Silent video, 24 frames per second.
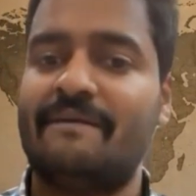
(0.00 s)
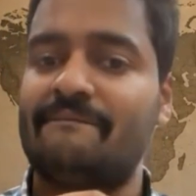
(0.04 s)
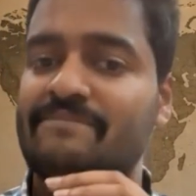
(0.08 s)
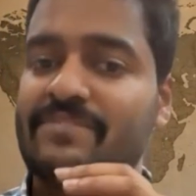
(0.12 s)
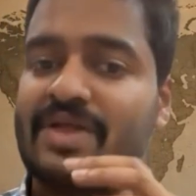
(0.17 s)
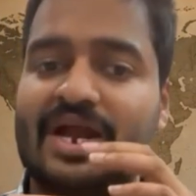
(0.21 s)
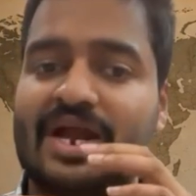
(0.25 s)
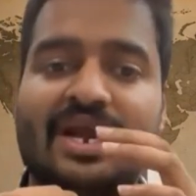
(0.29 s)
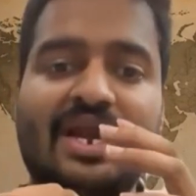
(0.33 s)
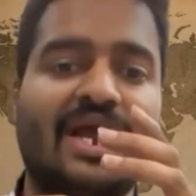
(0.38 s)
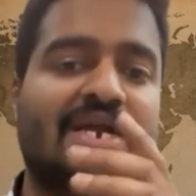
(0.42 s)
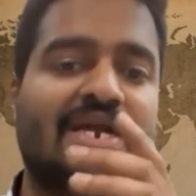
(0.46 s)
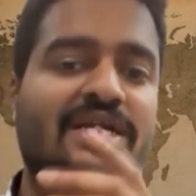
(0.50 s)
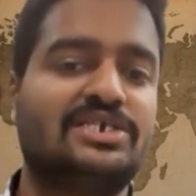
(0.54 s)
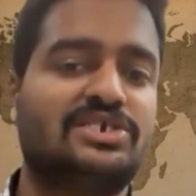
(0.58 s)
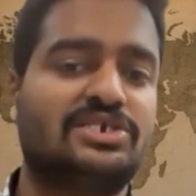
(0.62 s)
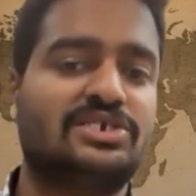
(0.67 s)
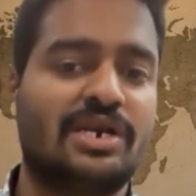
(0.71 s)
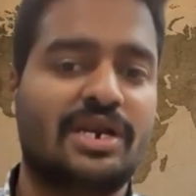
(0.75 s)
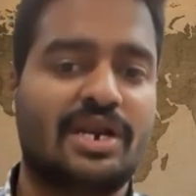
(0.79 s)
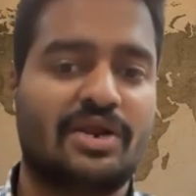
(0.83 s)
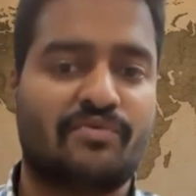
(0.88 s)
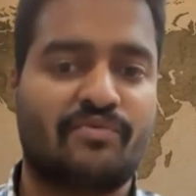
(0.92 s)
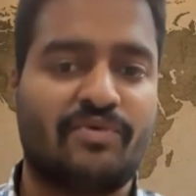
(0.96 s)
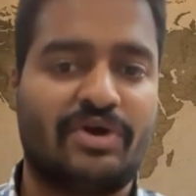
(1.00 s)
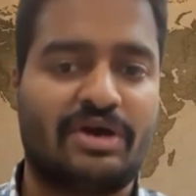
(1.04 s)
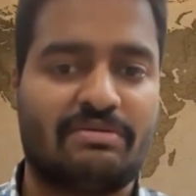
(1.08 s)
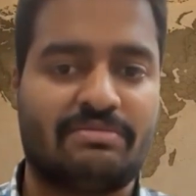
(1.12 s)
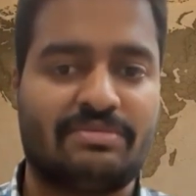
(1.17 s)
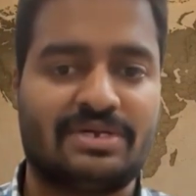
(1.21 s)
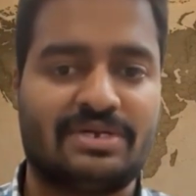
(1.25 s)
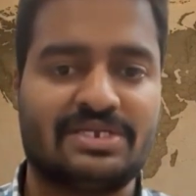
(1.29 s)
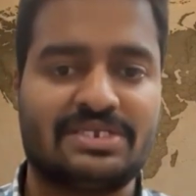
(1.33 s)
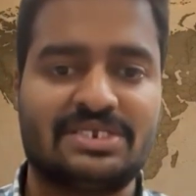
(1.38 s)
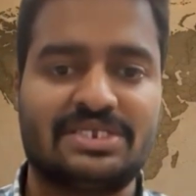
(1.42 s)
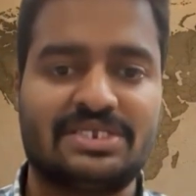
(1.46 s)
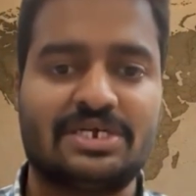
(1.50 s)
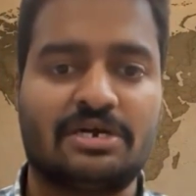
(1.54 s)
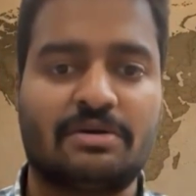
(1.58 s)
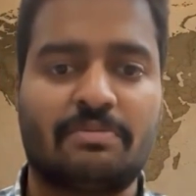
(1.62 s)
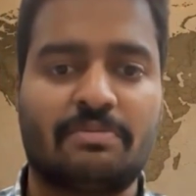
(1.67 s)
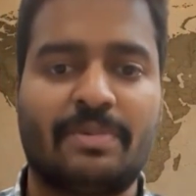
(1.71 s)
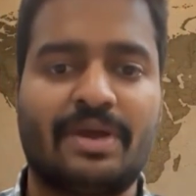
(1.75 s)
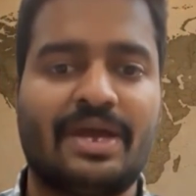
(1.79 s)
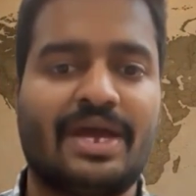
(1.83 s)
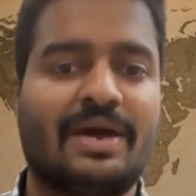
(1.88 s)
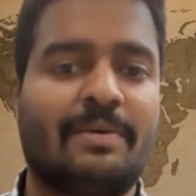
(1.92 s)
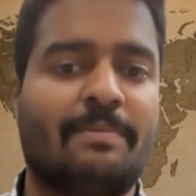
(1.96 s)
and additional requirements that
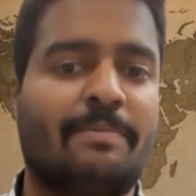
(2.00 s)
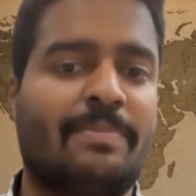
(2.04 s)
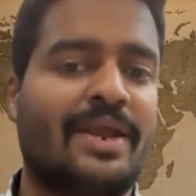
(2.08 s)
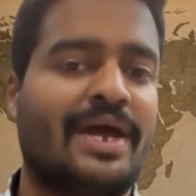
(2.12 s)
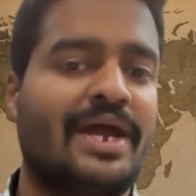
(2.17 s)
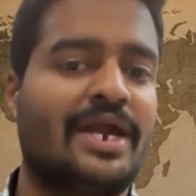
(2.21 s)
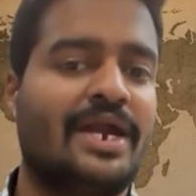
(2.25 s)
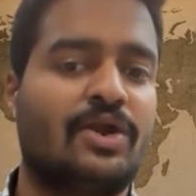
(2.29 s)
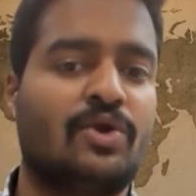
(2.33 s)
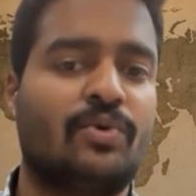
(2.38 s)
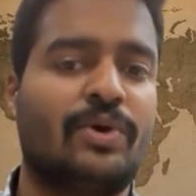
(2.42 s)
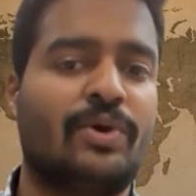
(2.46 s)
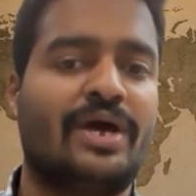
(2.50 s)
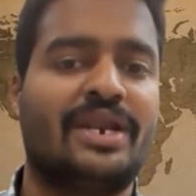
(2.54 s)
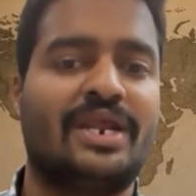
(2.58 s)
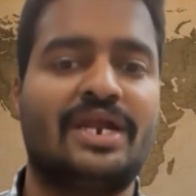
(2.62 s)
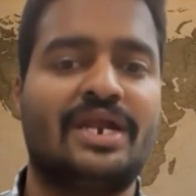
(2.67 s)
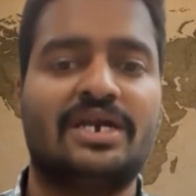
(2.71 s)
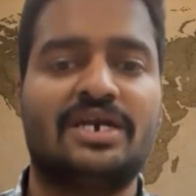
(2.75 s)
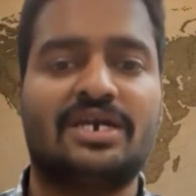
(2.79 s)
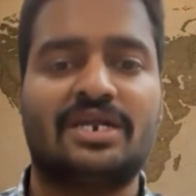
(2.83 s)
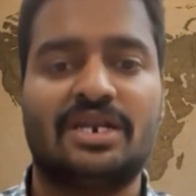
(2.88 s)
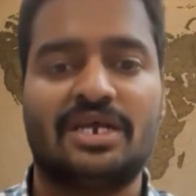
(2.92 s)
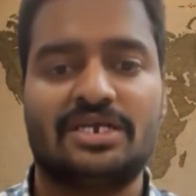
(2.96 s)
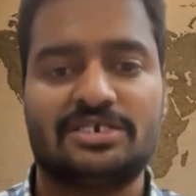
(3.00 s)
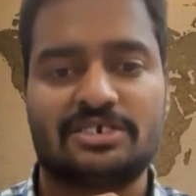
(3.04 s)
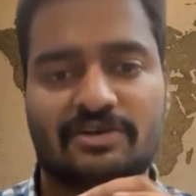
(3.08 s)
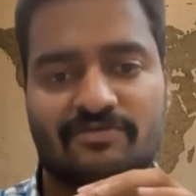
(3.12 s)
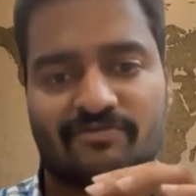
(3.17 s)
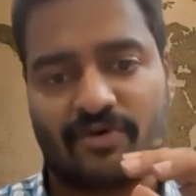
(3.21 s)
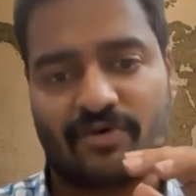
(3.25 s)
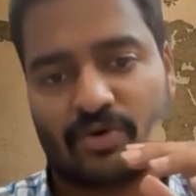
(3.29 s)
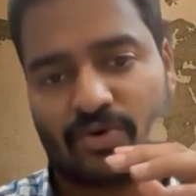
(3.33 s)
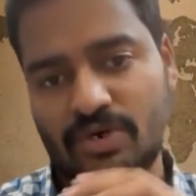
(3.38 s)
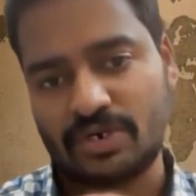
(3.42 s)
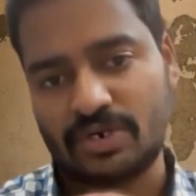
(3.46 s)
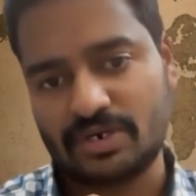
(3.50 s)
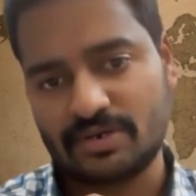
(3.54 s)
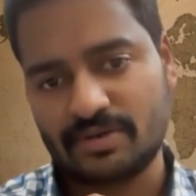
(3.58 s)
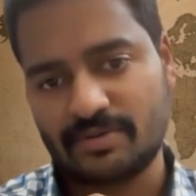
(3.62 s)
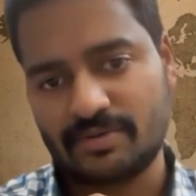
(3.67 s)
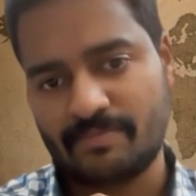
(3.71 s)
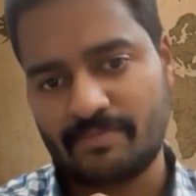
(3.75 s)
may apply to an international founder.